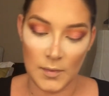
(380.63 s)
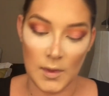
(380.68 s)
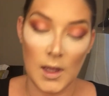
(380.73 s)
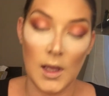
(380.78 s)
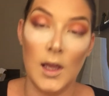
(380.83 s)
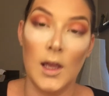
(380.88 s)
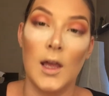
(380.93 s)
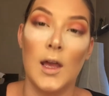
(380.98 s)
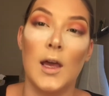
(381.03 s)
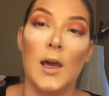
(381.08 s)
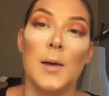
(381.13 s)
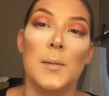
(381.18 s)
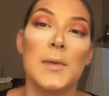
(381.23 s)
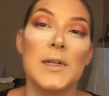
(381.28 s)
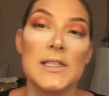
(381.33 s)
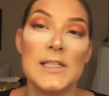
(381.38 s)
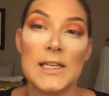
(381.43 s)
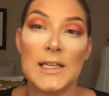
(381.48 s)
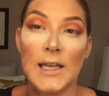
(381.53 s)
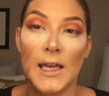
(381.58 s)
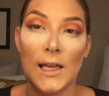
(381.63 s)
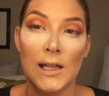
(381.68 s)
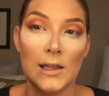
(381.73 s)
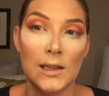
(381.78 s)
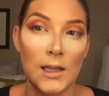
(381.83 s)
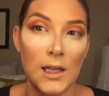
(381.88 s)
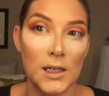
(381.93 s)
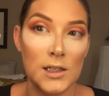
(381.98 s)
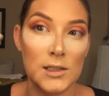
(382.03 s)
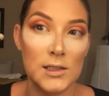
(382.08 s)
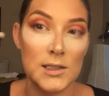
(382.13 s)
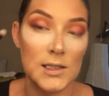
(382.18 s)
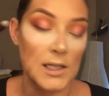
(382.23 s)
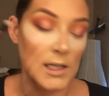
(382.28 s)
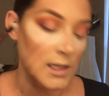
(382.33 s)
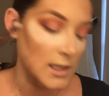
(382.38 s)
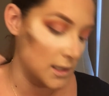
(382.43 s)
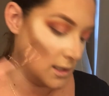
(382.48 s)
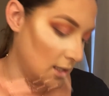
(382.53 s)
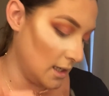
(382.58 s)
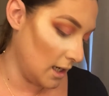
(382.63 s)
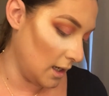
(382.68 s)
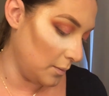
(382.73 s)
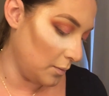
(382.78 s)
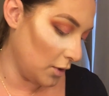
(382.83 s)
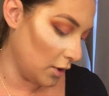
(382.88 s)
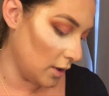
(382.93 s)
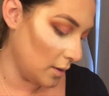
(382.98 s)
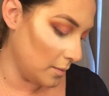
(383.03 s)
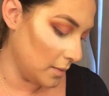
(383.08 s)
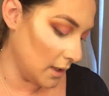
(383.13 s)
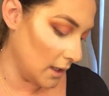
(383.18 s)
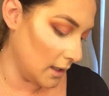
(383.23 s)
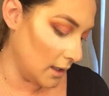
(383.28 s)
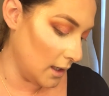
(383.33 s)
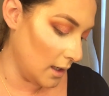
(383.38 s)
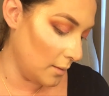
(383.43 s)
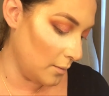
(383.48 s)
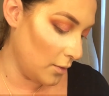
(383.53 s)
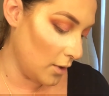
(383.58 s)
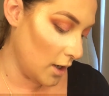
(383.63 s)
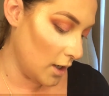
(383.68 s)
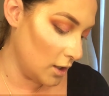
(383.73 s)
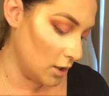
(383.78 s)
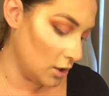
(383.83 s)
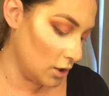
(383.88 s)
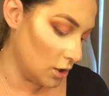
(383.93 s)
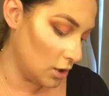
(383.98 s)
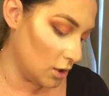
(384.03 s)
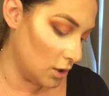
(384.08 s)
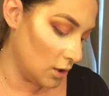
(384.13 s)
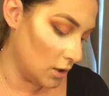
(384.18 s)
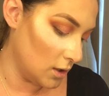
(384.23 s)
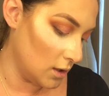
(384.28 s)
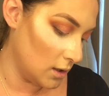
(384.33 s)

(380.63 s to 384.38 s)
I'm going to take a Luxie tapered blending brush.